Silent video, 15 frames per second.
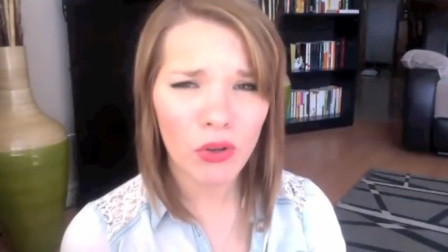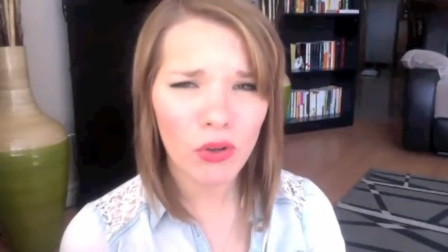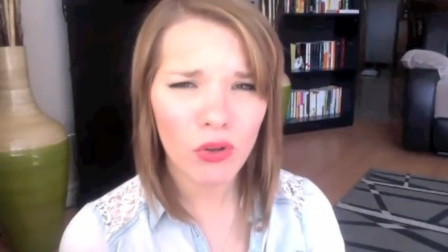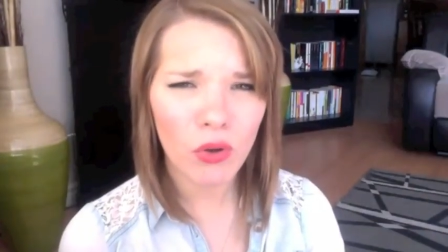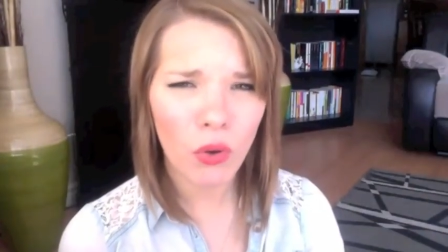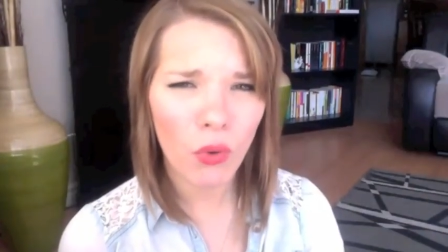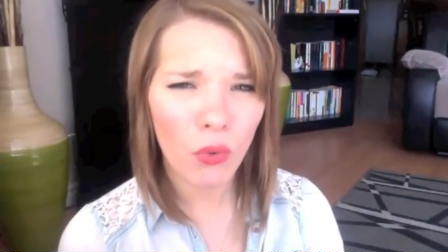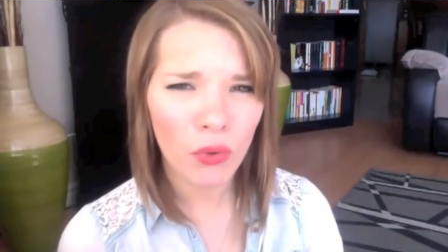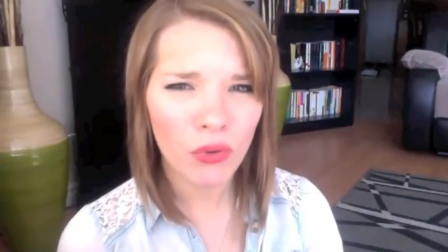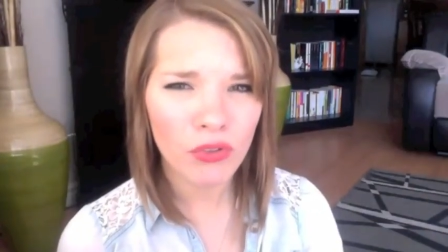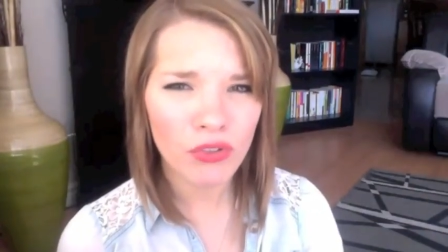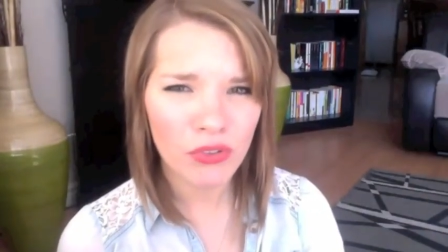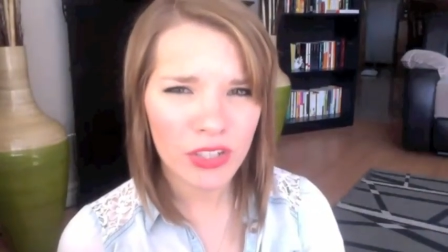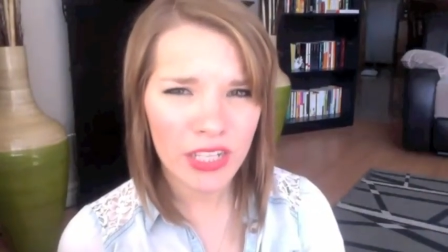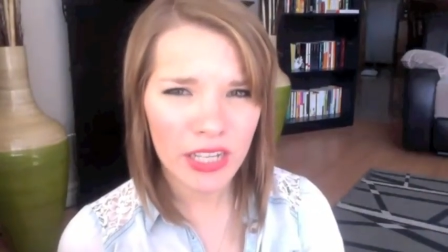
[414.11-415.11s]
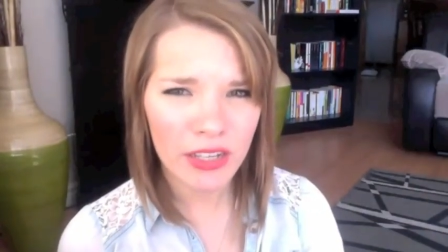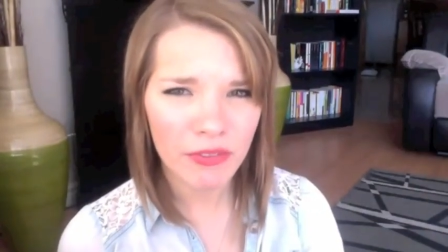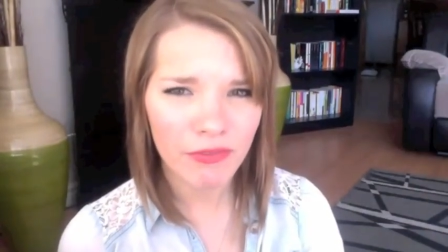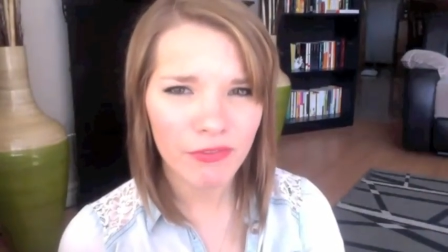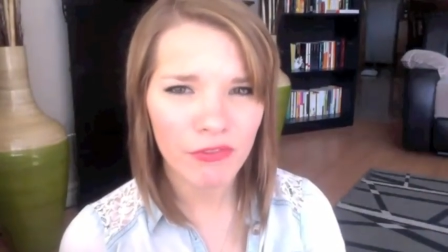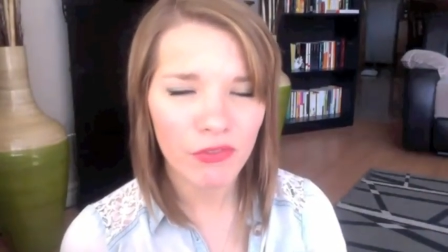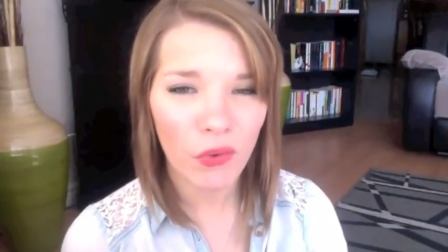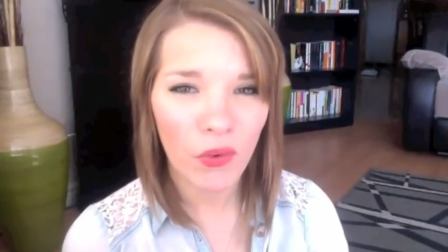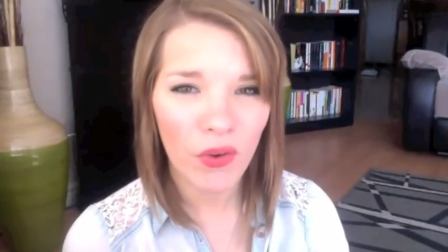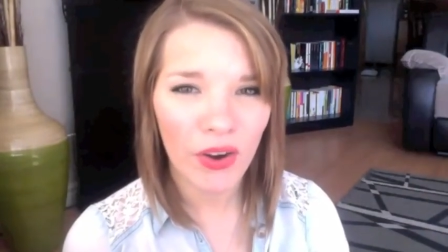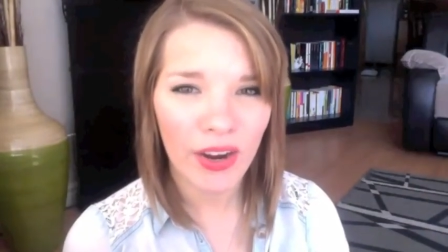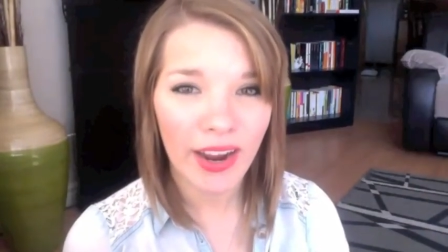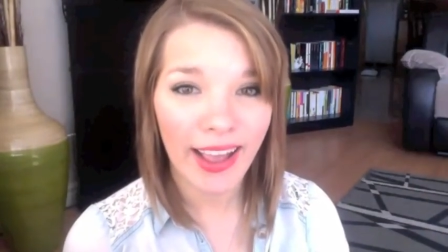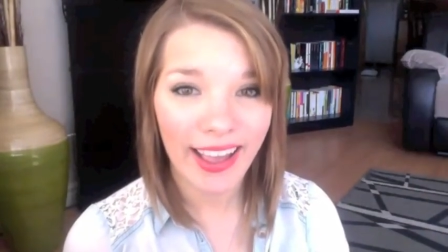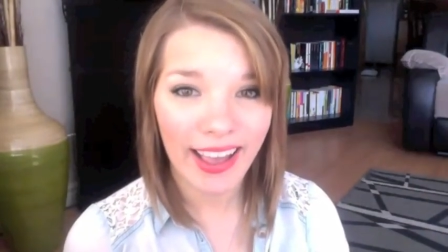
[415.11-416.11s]
Corddry
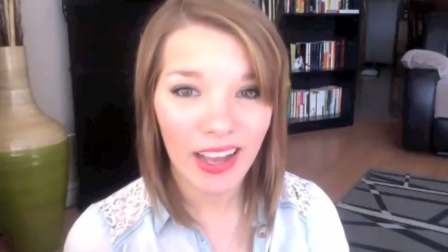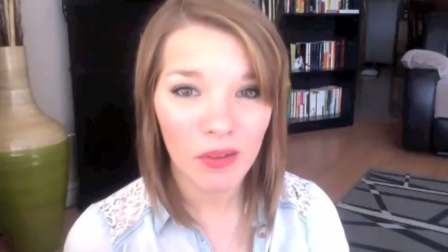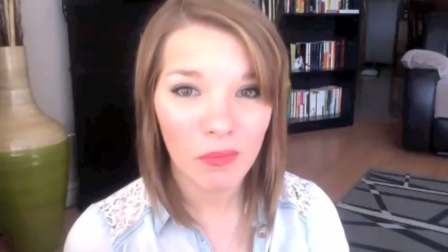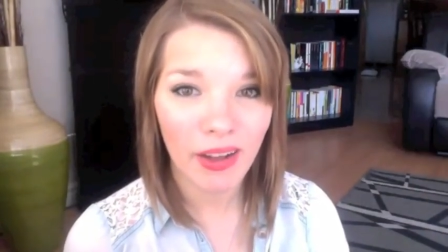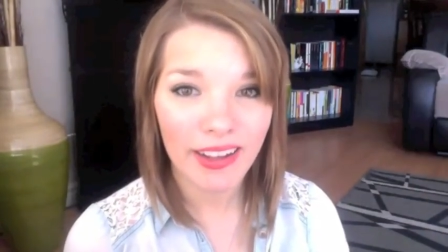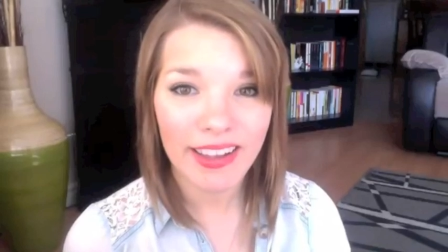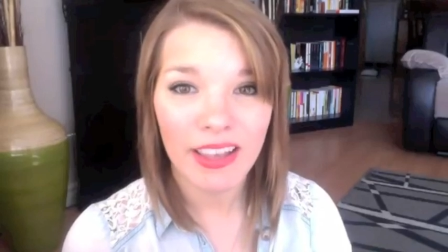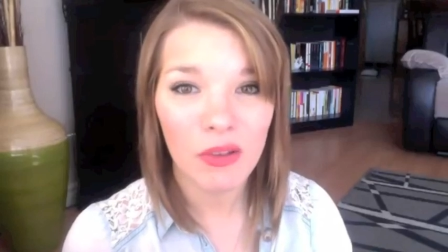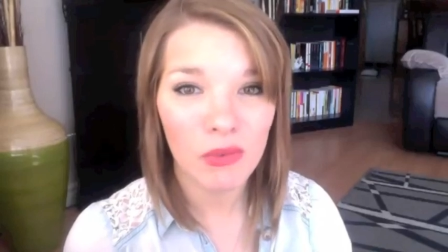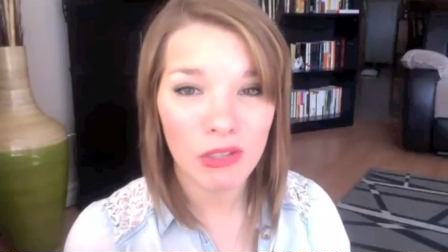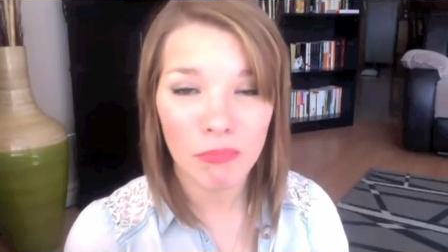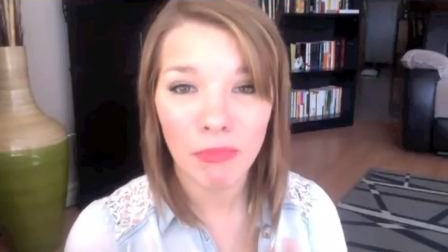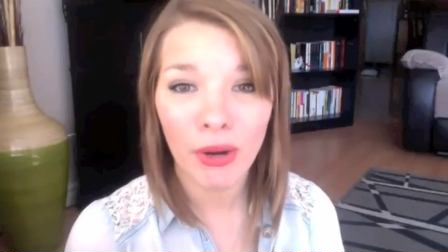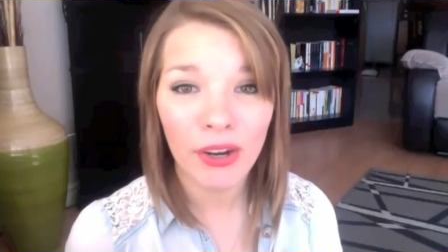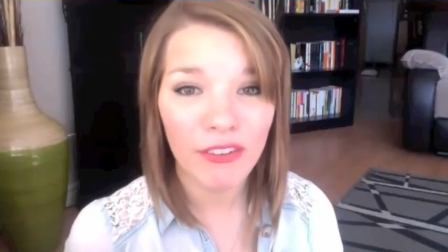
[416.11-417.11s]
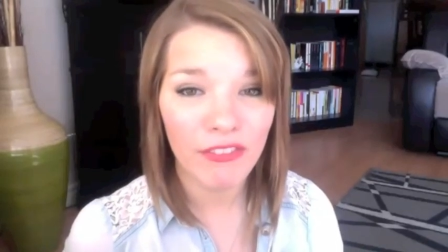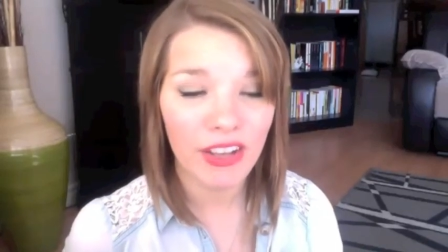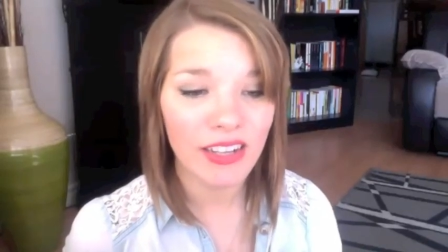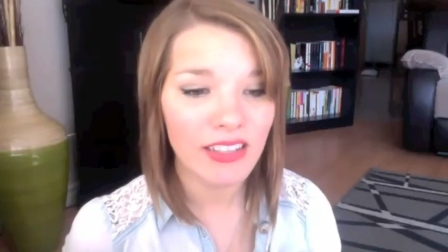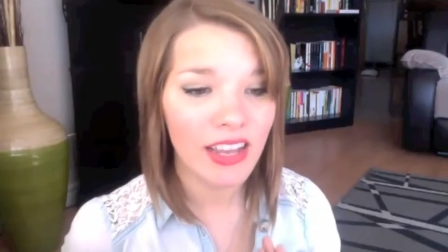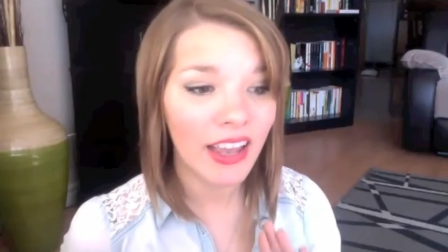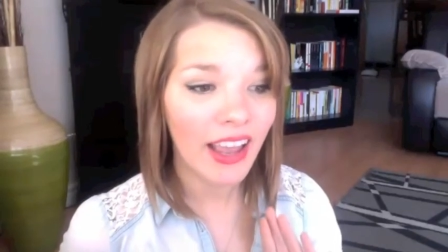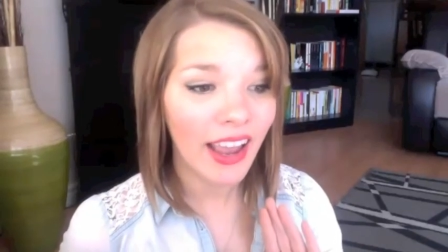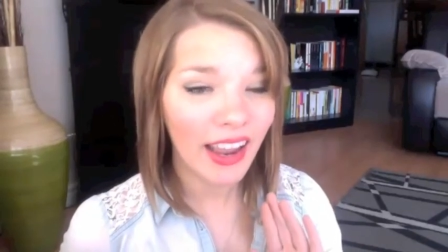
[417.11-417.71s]
for M, he was perfect.